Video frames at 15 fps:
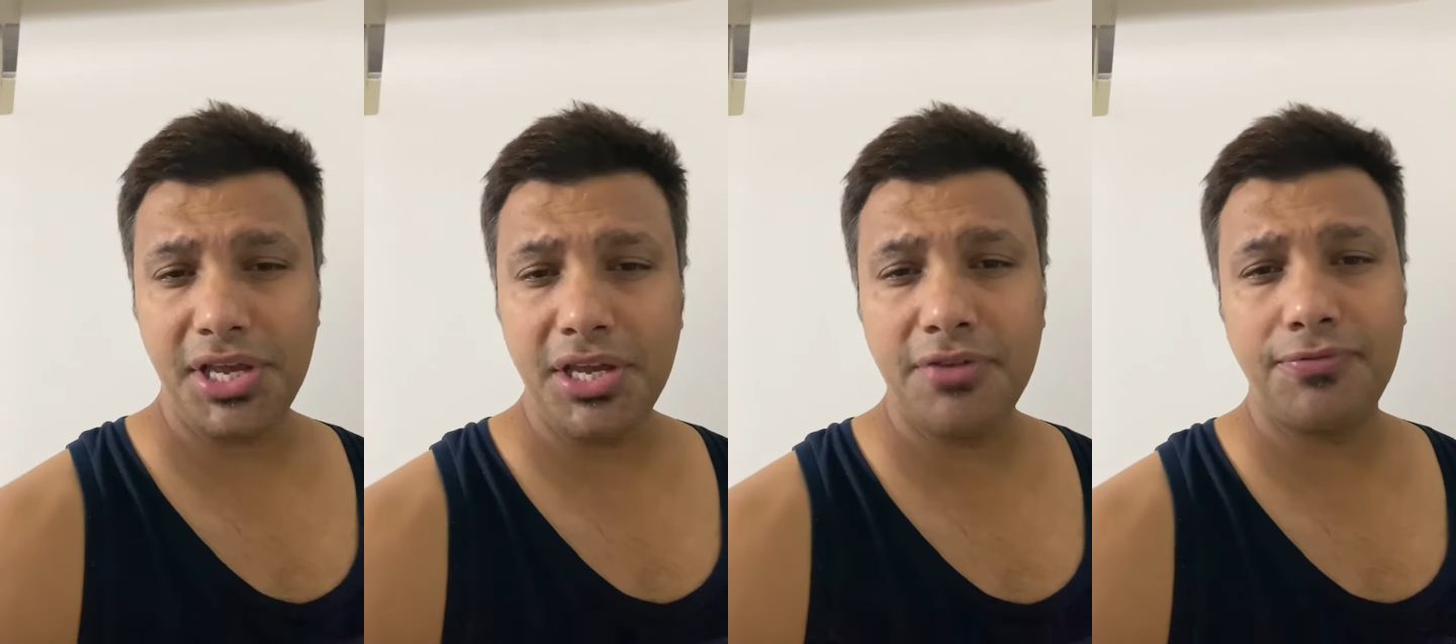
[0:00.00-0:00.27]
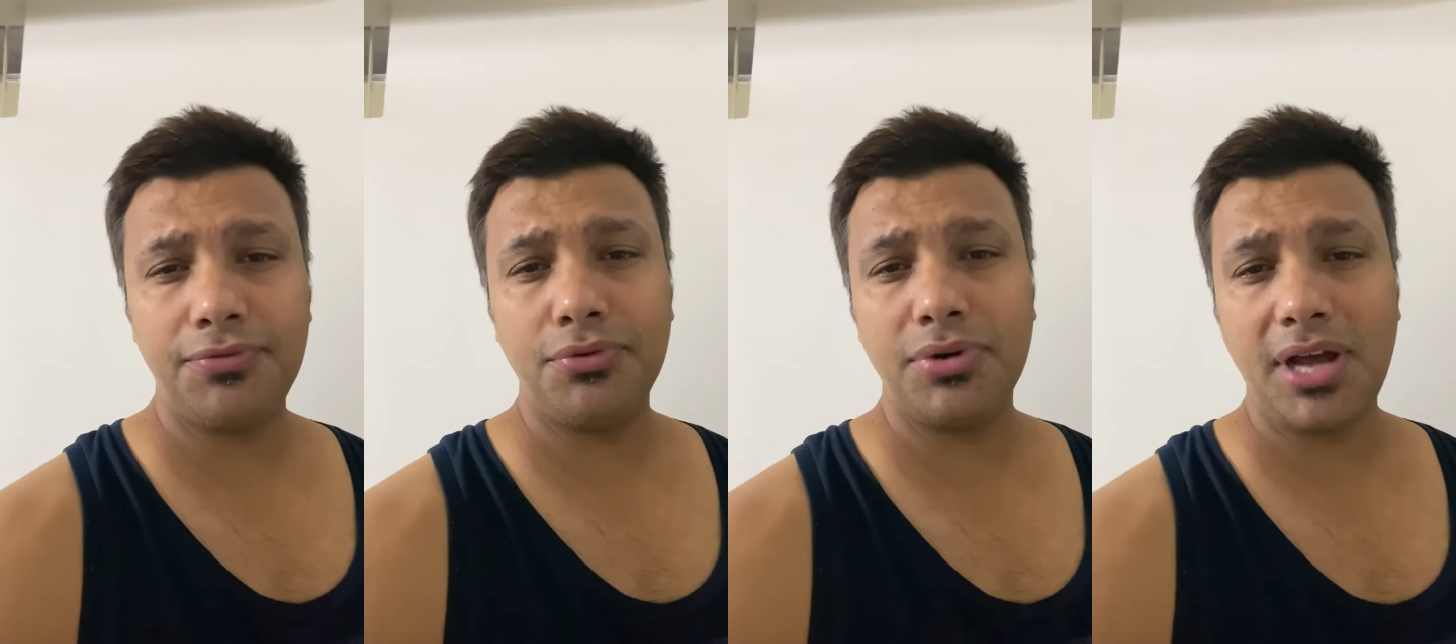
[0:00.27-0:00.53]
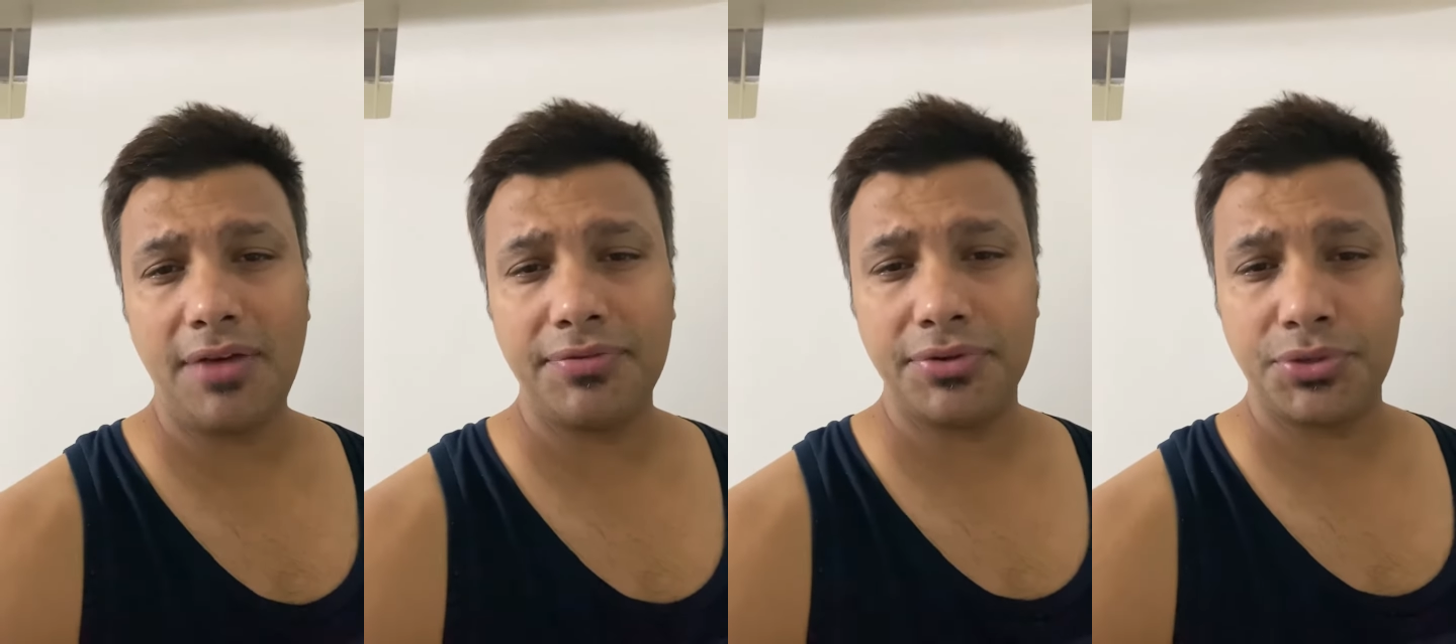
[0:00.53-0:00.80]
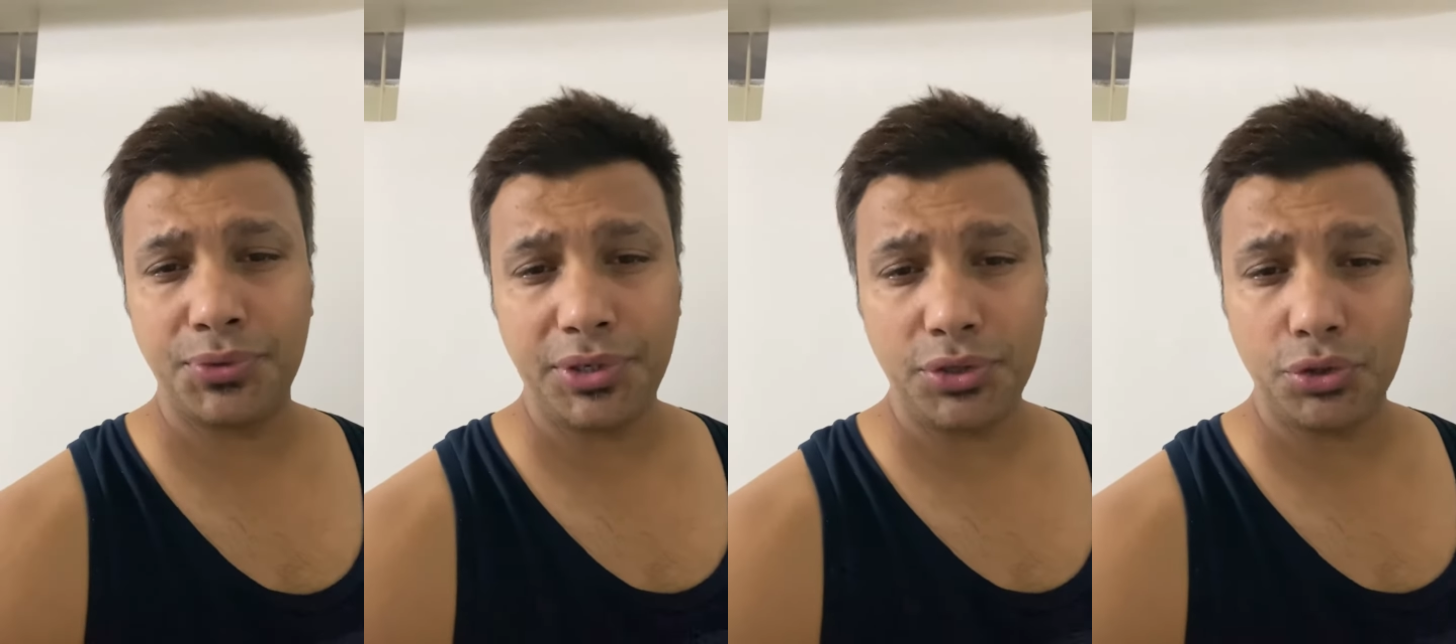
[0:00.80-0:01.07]
eat food after
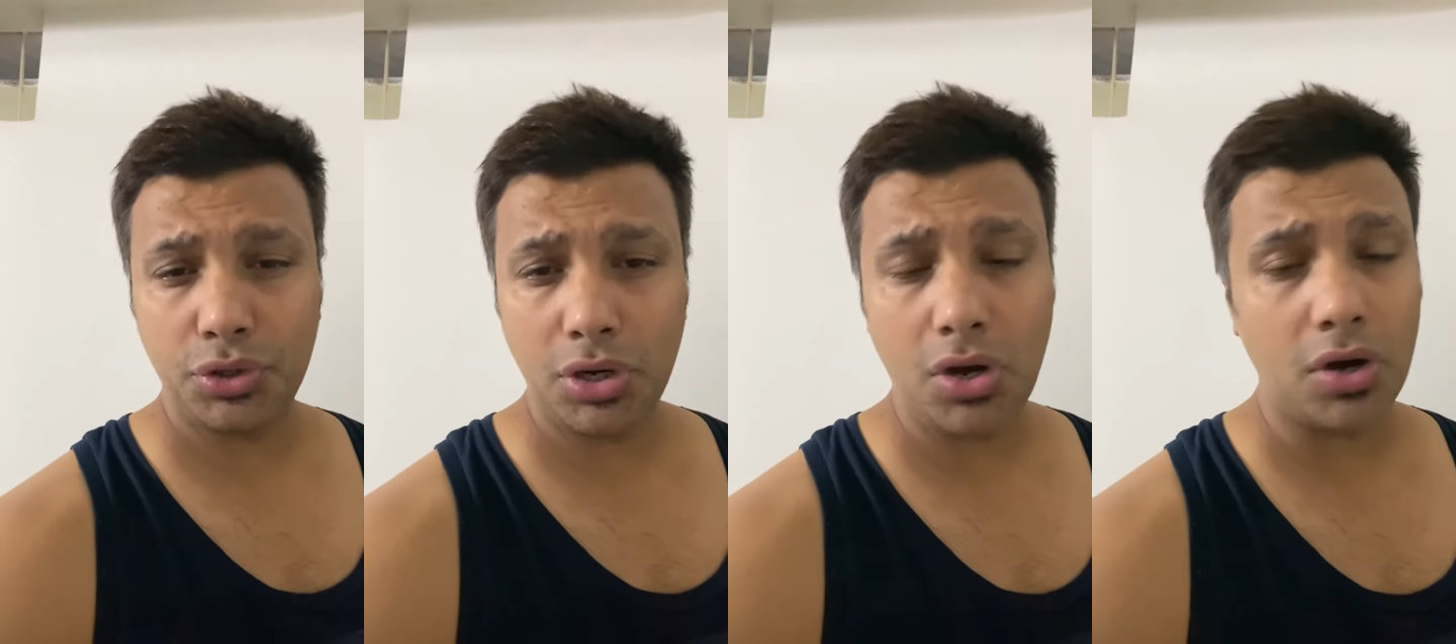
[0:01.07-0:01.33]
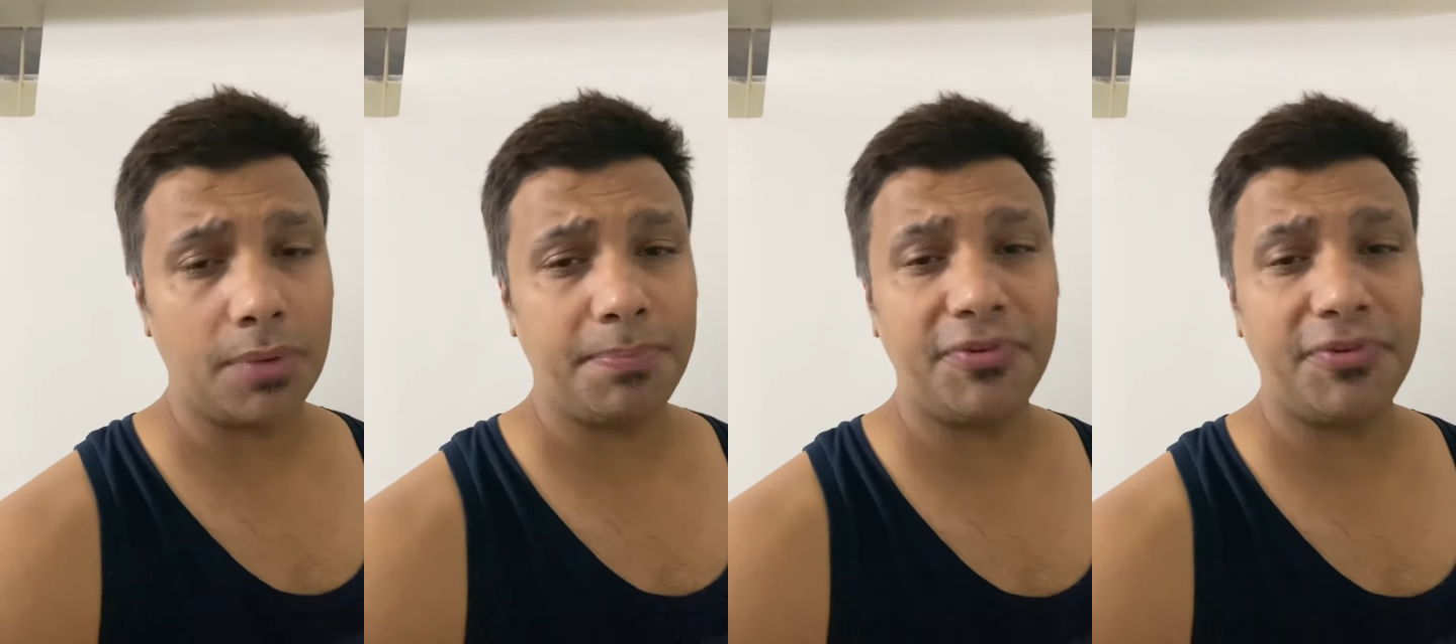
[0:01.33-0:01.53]
12 o'clock,